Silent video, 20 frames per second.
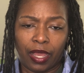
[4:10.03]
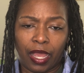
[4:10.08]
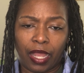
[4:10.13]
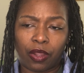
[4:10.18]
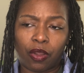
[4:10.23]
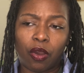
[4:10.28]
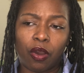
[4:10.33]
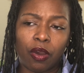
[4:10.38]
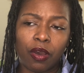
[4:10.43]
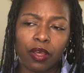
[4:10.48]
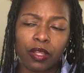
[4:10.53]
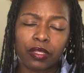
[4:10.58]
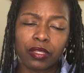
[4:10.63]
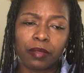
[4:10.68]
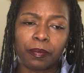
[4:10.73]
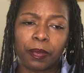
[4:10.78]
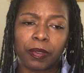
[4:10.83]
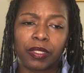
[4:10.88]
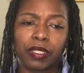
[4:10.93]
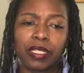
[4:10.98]
I called
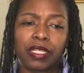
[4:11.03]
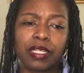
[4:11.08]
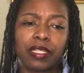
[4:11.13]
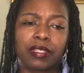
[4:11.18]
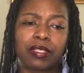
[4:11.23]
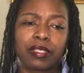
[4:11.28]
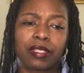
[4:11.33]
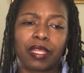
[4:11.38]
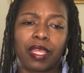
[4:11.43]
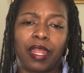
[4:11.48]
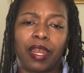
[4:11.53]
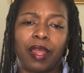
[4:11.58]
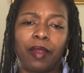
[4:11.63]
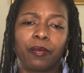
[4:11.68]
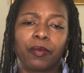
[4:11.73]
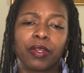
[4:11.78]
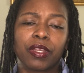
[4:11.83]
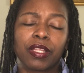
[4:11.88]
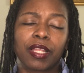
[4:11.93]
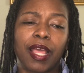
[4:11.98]
the police, and I
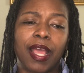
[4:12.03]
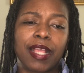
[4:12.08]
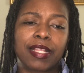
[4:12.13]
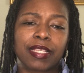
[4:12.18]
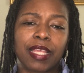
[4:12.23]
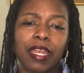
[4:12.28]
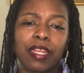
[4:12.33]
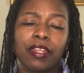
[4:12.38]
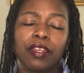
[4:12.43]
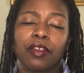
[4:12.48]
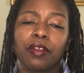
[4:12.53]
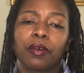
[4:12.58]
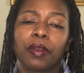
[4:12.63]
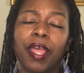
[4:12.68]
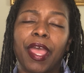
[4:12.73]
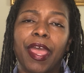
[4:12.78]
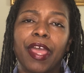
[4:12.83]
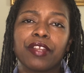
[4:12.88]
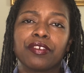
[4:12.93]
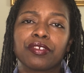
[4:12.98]
realized I didn't know
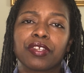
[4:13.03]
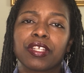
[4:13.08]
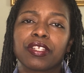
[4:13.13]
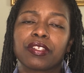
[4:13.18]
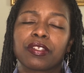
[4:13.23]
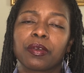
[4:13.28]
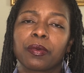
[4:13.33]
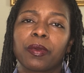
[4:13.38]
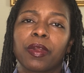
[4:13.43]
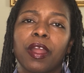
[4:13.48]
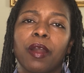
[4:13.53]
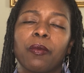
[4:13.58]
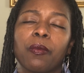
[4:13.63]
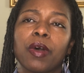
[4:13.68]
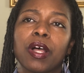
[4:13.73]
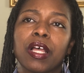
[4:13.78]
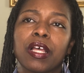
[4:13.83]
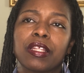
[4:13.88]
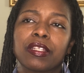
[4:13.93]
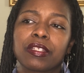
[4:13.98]
the address to where I
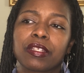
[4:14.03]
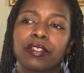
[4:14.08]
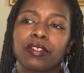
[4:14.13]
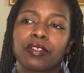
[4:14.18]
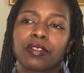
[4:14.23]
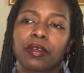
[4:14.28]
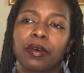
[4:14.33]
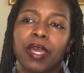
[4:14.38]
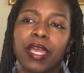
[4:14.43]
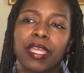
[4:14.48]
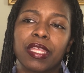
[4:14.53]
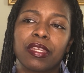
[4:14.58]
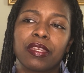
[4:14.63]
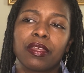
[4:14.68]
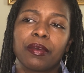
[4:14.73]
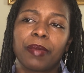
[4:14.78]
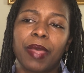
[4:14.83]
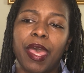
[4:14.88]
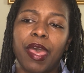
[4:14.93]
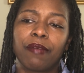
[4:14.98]
was, and so I
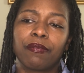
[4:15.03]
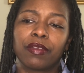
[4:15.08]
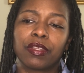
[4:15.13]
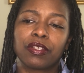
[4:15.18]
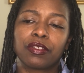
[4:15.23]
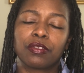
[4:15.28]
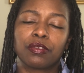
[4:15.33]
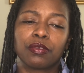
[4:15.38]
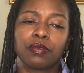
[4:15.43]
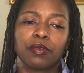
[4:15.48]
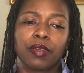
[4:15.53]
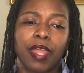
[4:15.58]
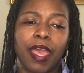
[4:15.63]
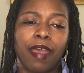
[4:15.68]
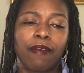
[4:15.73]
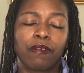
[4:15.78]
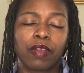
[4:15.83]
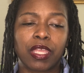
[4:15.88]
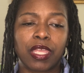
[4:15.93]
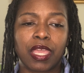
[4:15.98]
ended up having to
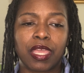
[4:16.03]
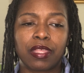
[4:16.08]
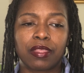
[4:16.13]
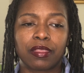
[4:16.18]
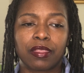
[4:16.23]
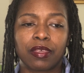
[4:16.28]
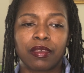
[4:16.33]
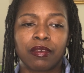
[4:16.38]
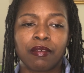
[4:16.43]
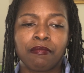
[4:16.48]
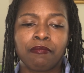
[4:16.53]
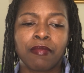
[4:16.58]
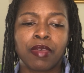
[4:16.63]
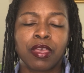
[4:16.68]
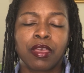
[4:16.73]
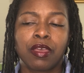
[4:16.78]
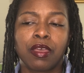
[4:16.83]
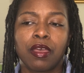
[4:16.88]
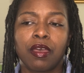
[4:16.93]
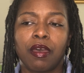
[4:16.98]
navigate
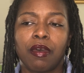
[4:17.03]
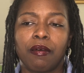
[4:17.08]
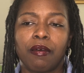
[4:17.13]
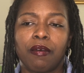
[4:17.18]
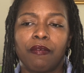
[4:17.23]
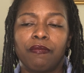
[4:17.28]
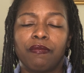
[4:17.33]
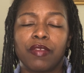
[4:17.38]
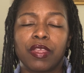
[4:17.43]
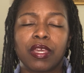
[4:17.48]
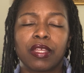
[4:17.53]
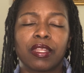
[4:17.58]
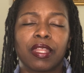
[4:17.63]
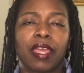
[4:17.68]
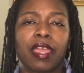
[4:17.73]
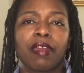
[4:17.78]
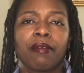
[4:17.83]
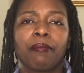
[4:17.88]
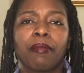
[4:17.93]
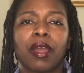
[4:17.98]
them via
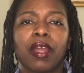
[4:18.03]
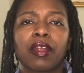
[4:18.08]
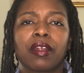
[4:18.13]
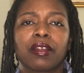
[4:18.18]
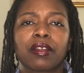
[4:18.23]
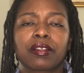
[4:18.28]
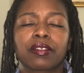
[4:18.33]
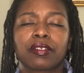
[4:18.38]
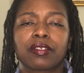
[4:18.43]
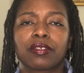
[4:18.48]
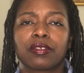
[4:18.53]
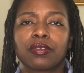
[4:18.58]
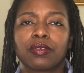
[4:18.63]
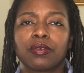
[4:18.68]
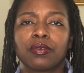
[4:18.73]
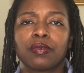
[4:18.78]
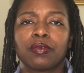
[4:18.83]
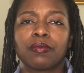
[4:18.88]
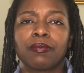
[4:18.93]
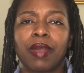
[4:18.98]
landmarks
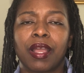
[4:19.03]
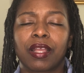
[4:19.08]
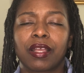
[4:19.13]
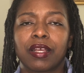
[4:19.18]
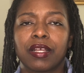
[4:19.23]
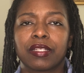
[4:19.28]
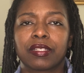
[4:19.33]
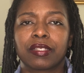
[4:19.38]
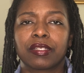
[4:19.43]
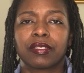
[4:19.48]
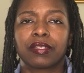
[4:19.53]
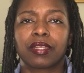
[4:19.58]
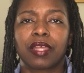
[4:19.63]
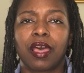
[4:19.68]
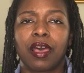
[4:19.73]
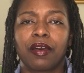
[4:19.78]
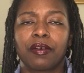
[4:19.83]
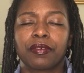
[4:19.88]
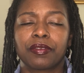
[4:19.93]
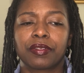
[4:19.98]
to my cousin's
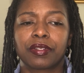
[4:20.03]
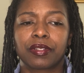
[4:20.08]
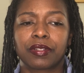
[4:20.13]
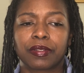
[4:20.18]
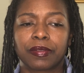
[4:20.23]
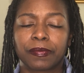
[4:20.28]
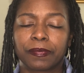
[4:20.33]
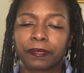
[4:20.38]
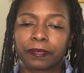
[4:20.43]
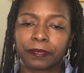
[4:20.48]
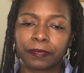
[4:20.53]
house.